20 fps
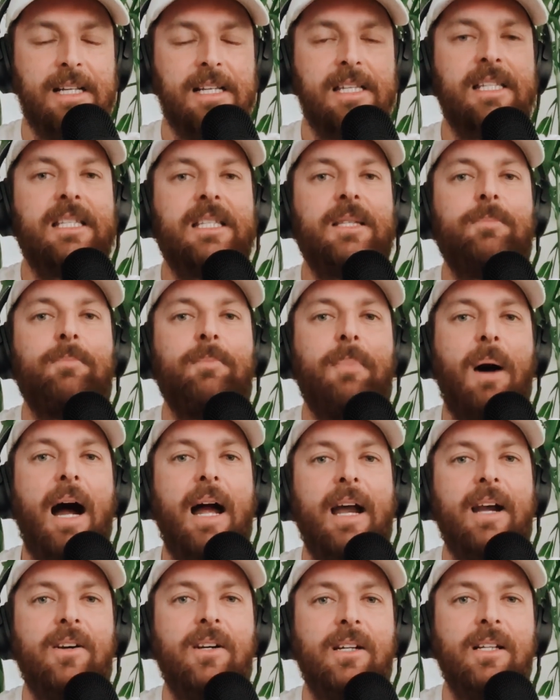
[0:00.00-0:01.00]

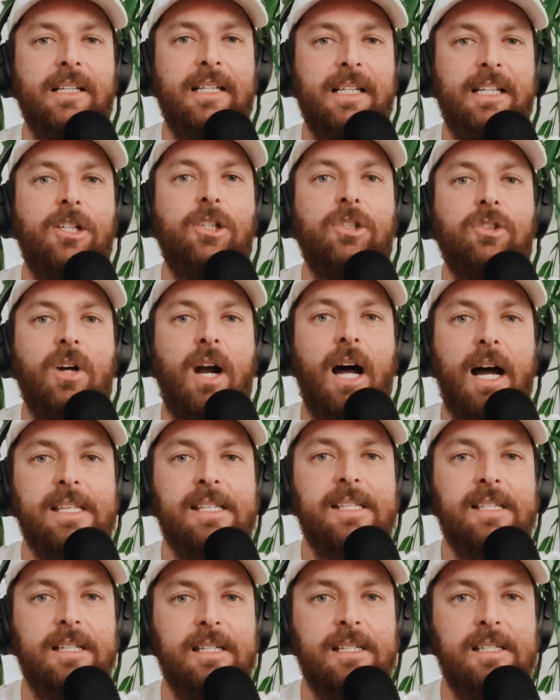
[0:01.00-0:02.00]
spiraling
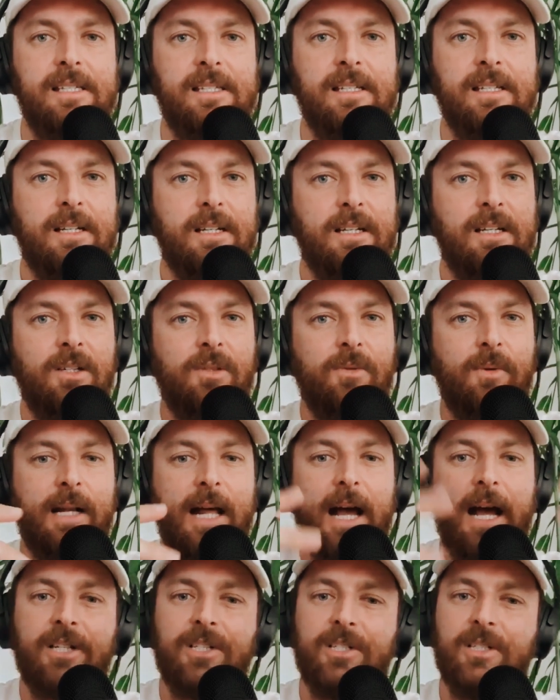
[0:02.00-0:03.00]
crisis,
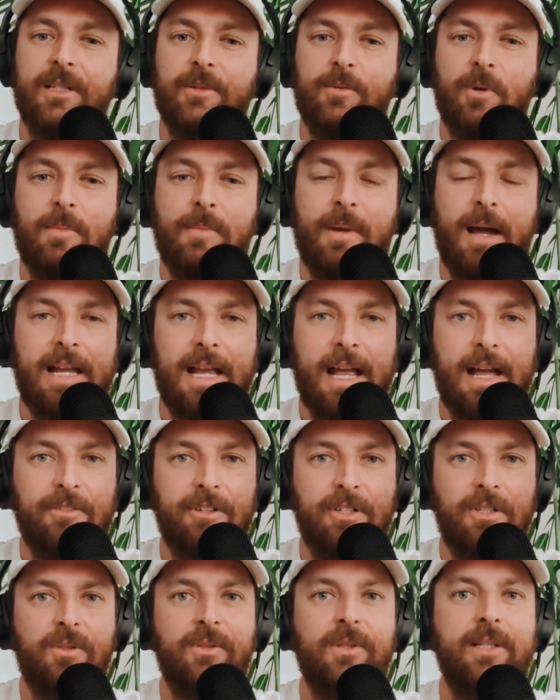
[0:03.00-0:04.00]
when actually we may have
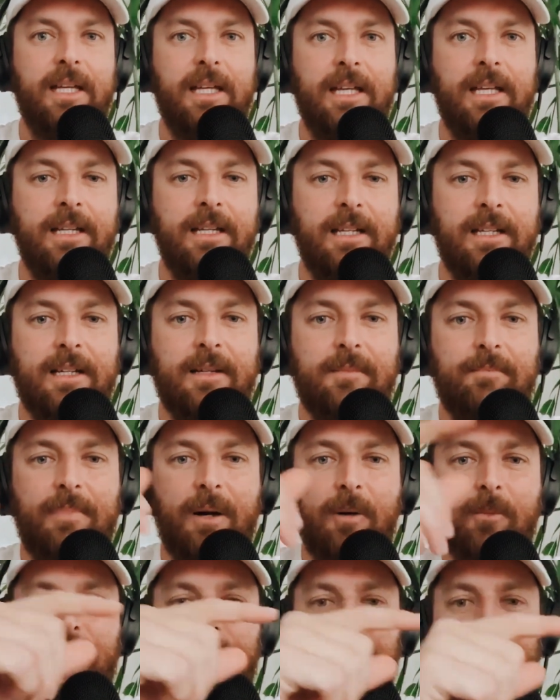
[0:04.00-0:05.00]
it all here,
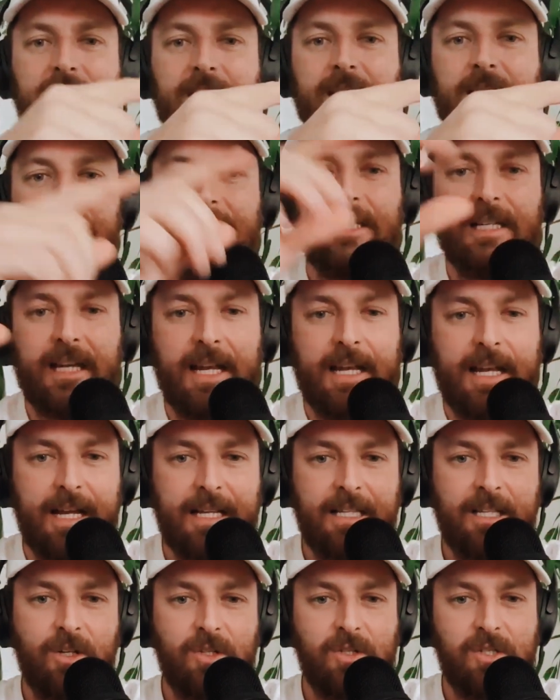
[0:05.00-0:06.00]
but we just need to
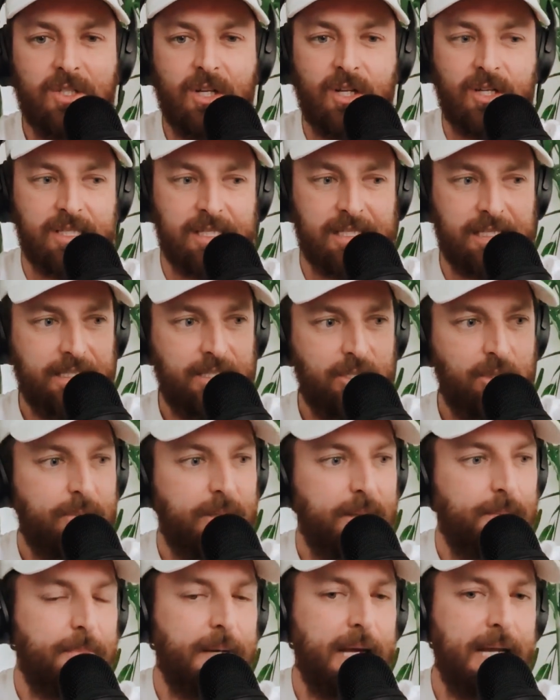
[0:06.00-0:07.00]
connect those dots a little
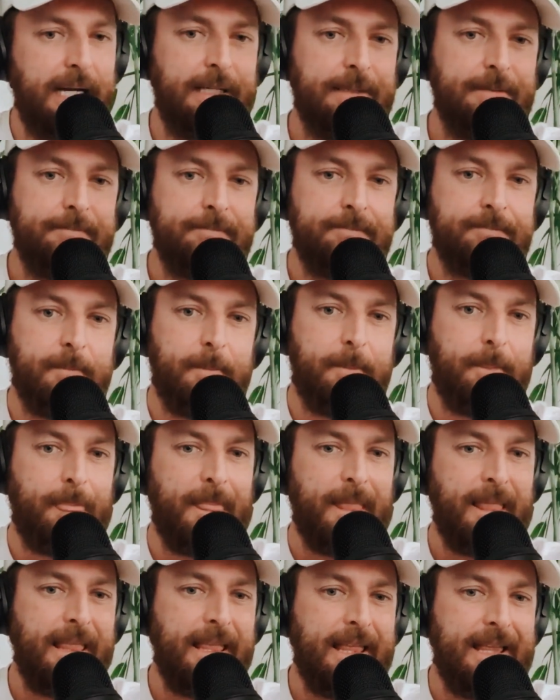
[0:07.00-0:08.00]
bit better?
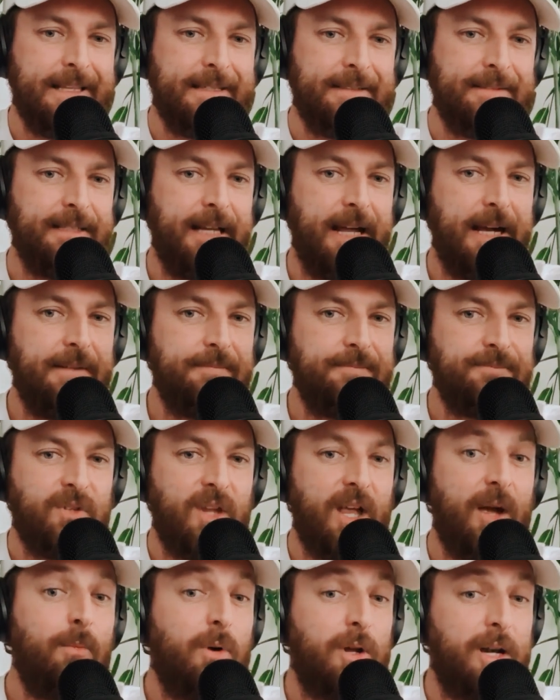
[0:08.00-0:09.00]
Yeah.
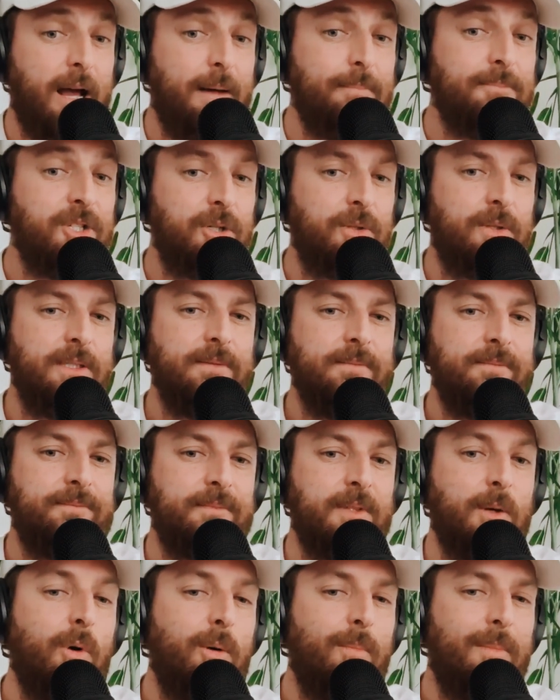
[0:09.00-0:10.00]
And what I'm doing
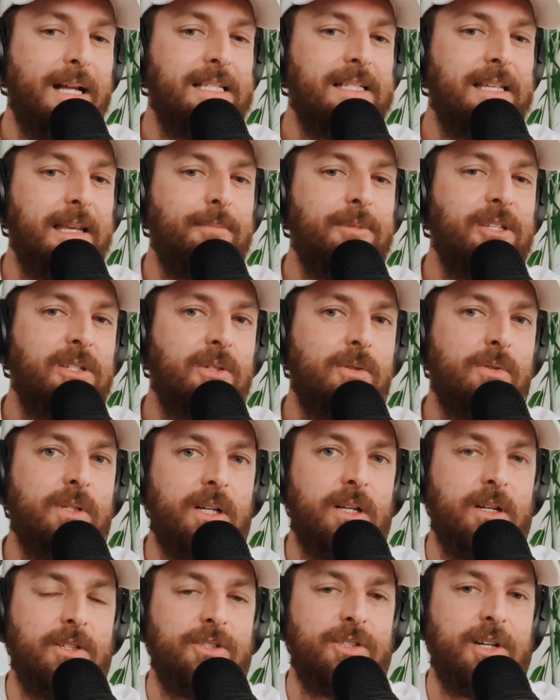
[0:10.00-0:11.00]
and what my team is
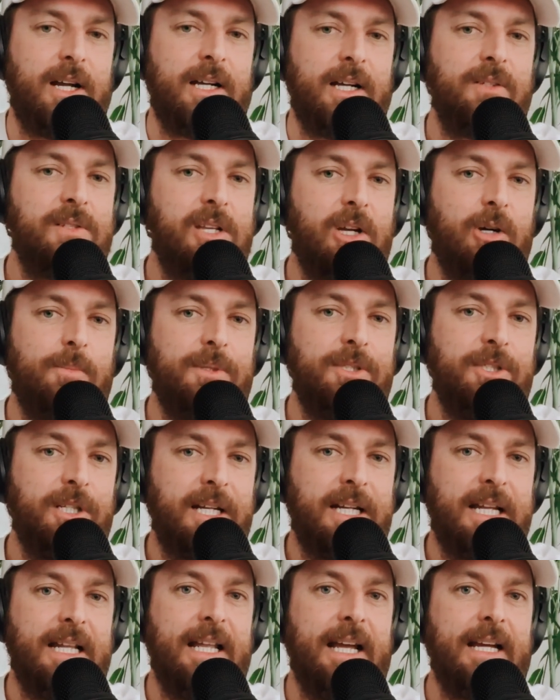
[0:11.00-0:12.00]
doing at OnTracker is helping you
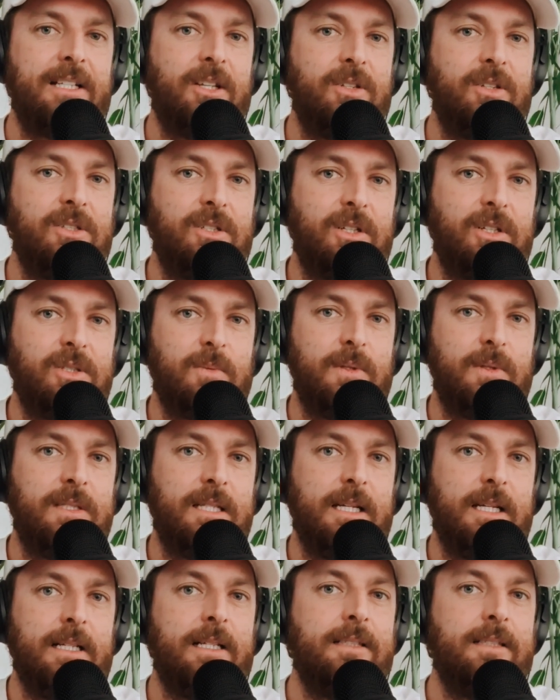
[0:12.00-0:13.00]
to connect those dots with
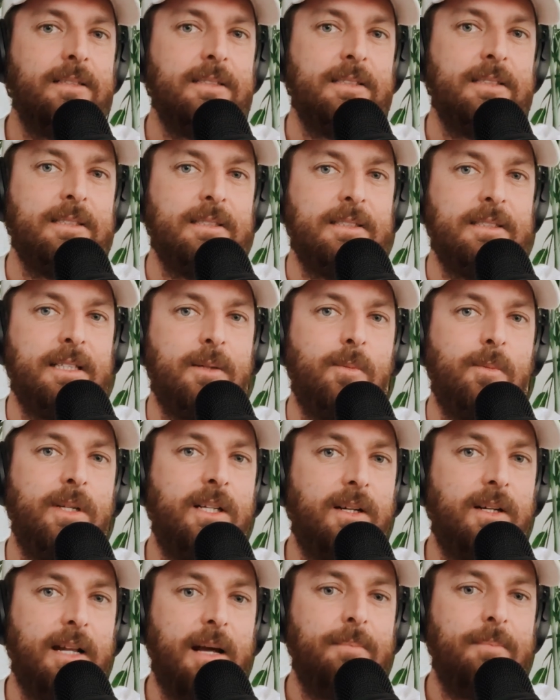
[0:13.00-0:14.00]
data. And we
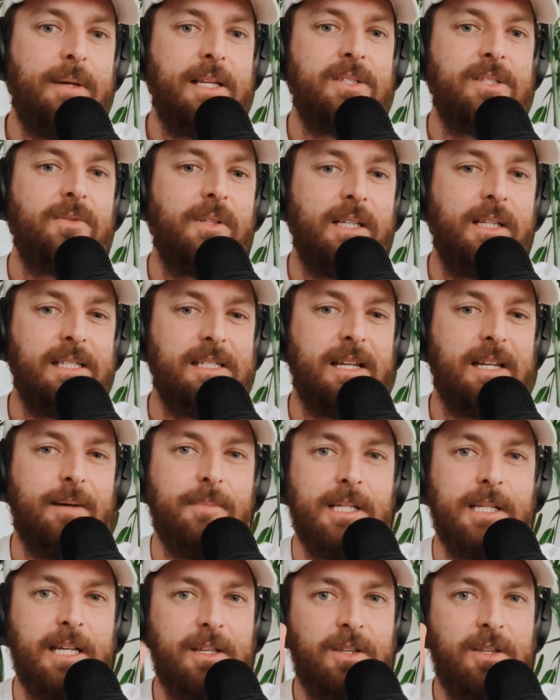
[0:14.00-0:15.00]
got our best release
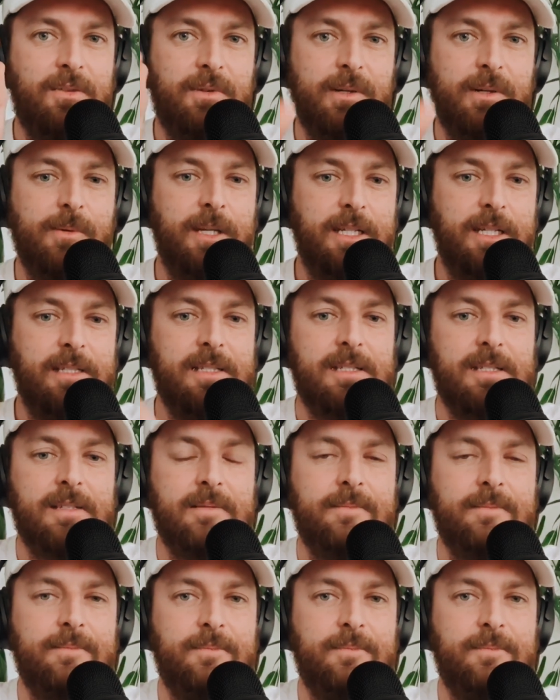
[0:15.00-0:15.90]
coming in 3 weeks.